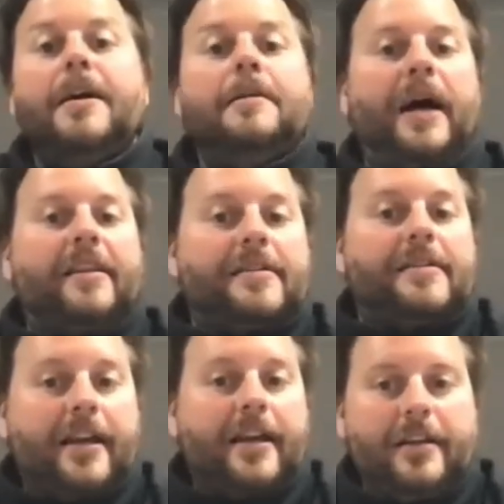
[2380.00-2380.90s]
By the
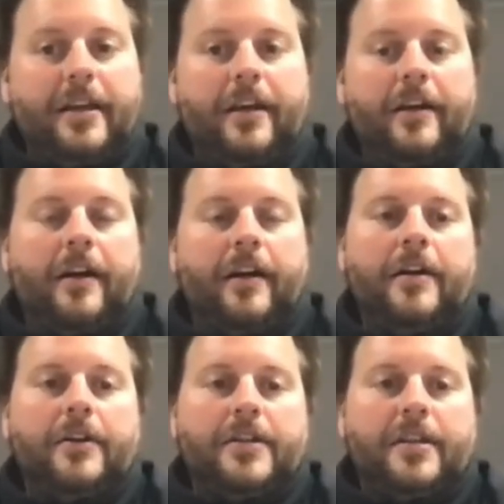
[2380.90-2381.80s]
second year,
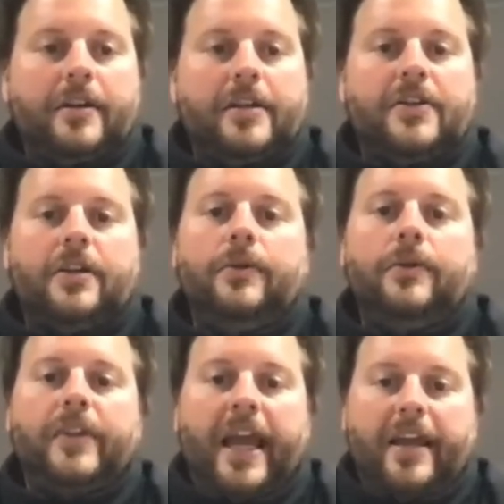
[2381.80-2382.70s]
Series
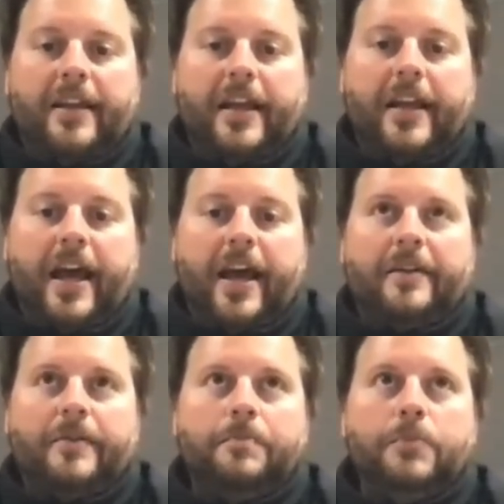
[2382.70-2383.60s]
2, they, it
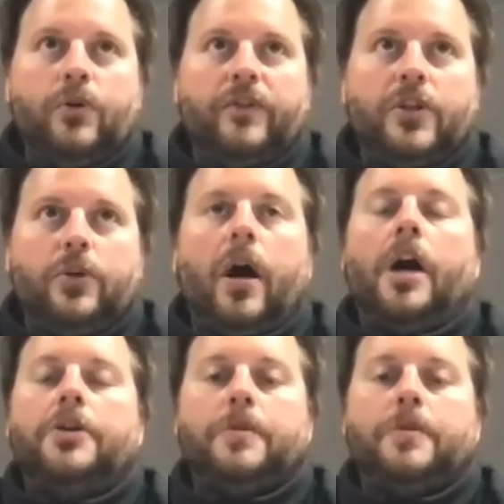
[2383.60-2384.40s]
had moved to $100